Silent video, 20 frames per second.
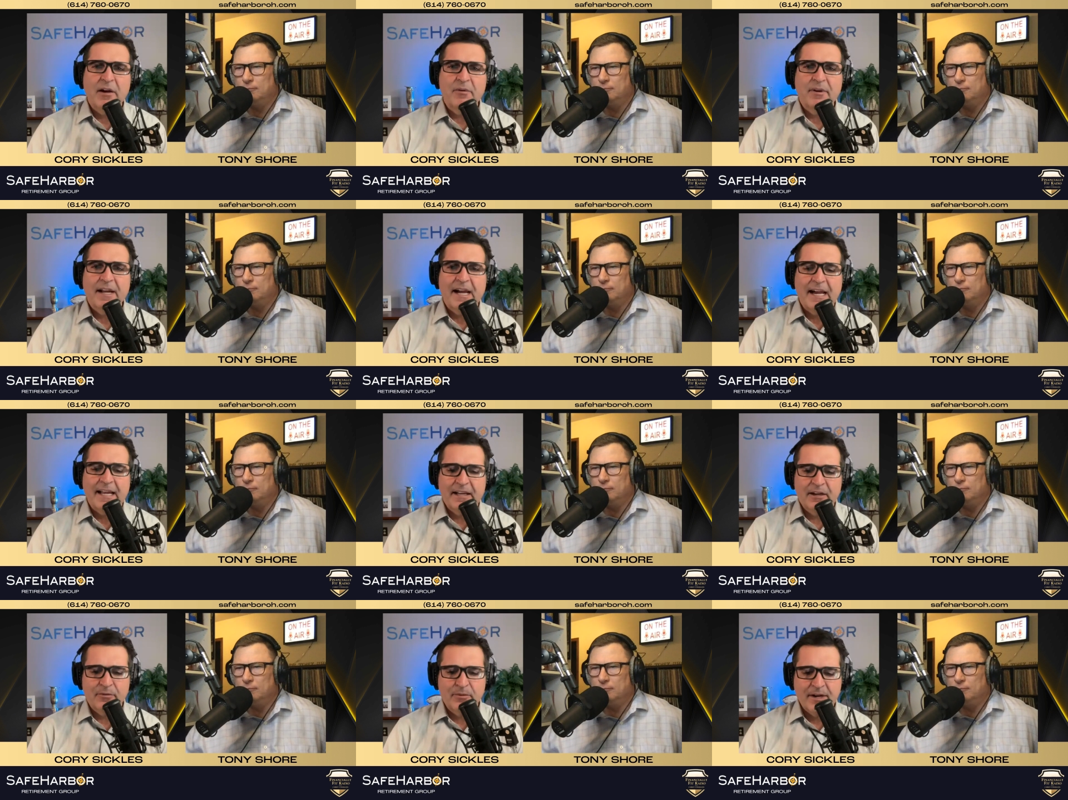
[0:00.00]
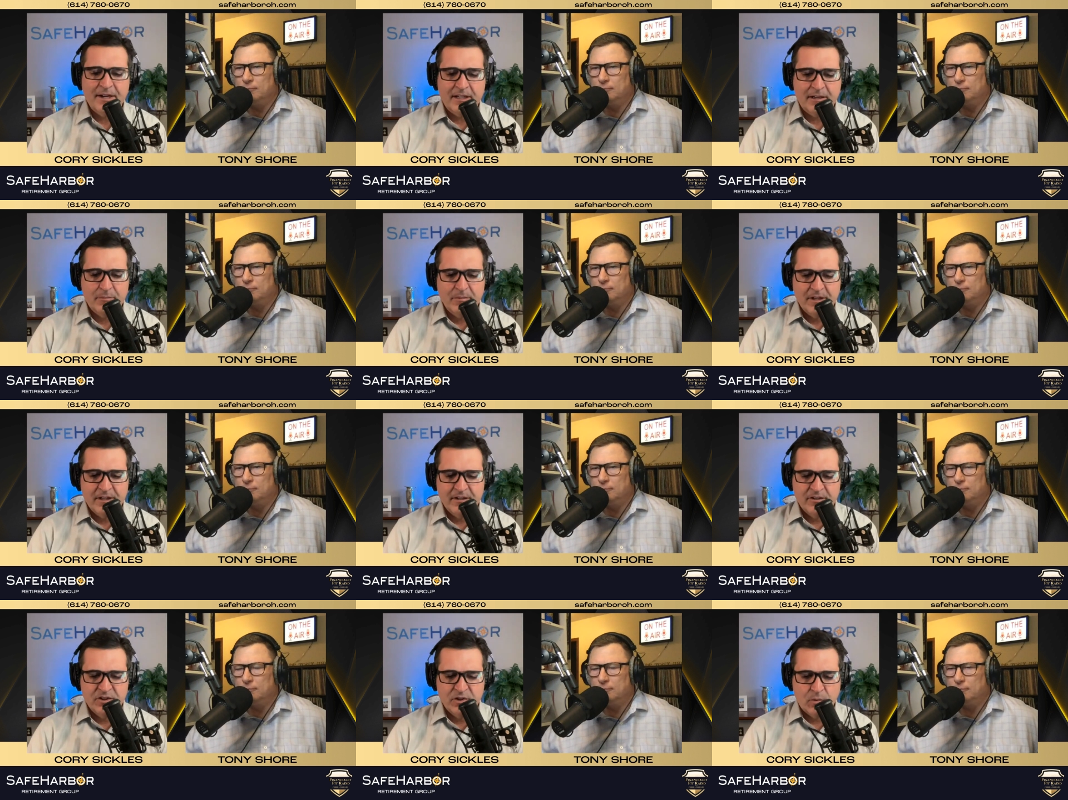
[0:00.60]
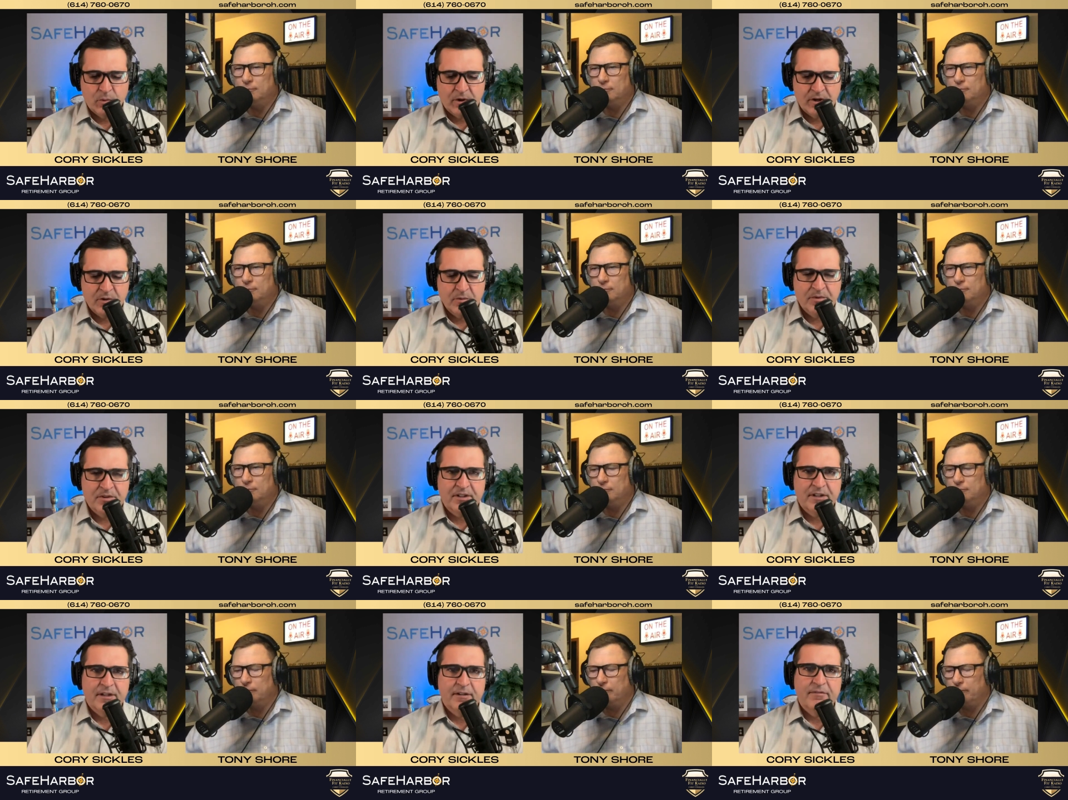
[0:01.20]
Speaker 1: would highly recommend is you work with an
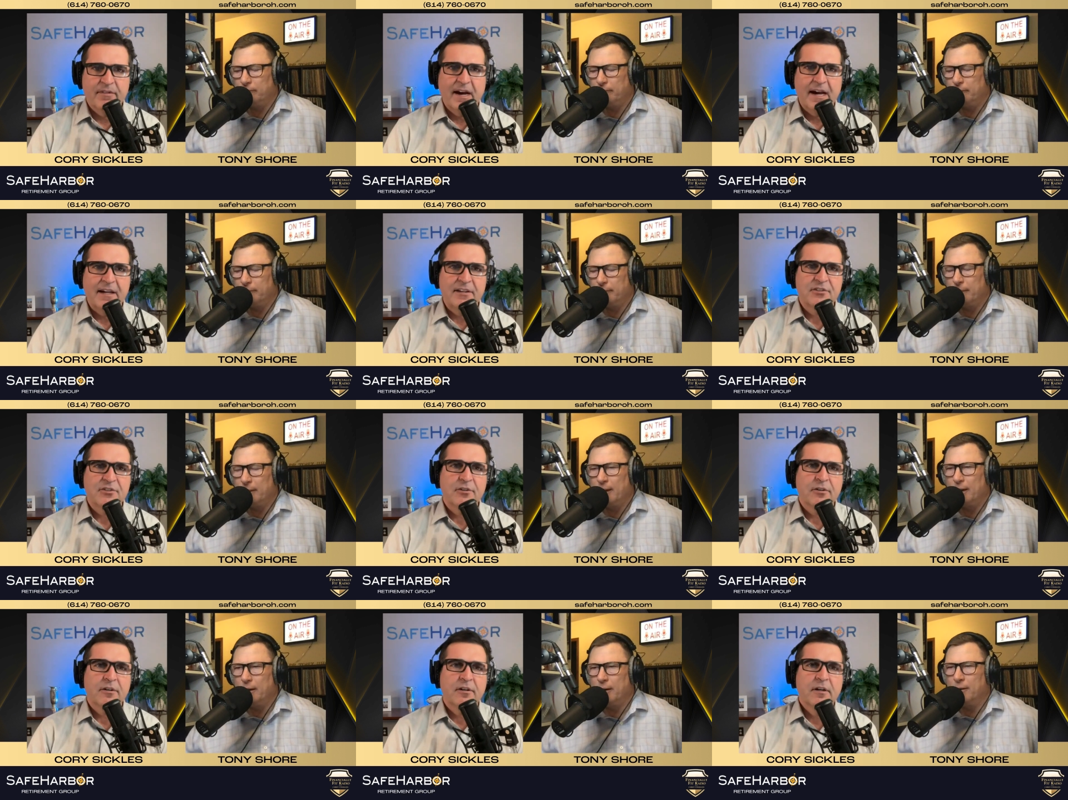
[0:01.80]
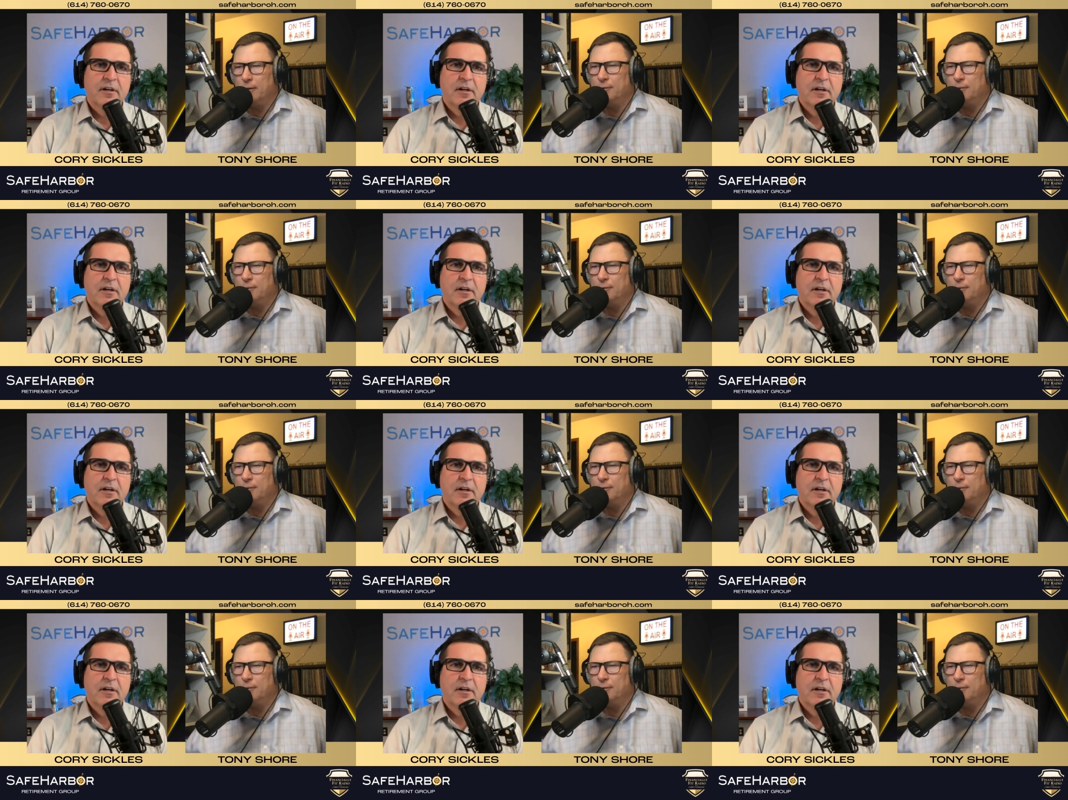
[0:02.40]
advisor,